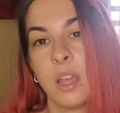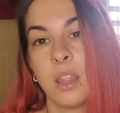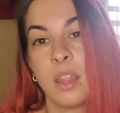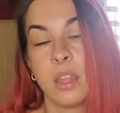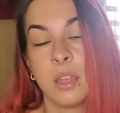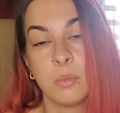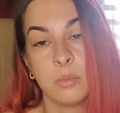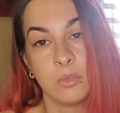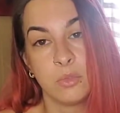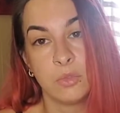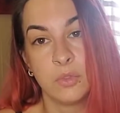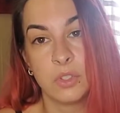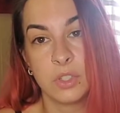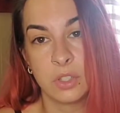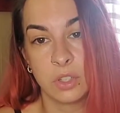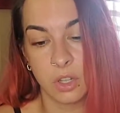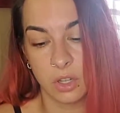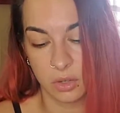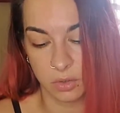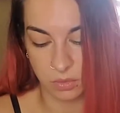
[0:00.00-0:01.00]
they move
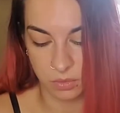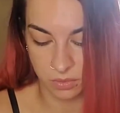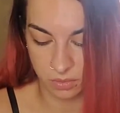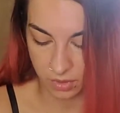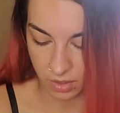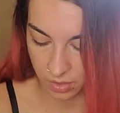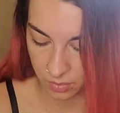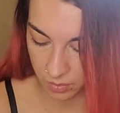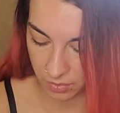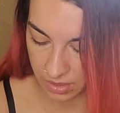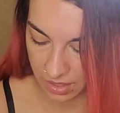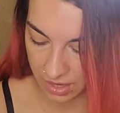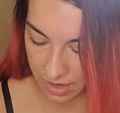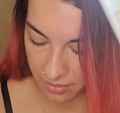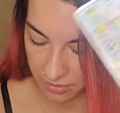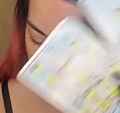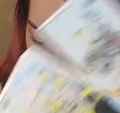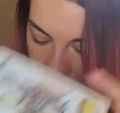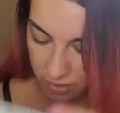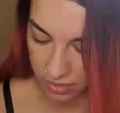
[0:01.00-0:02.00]
slow, and we
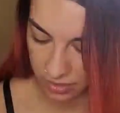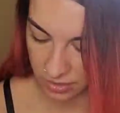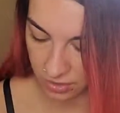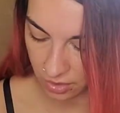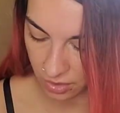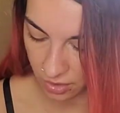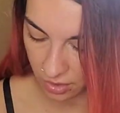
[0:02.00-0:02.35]
have all these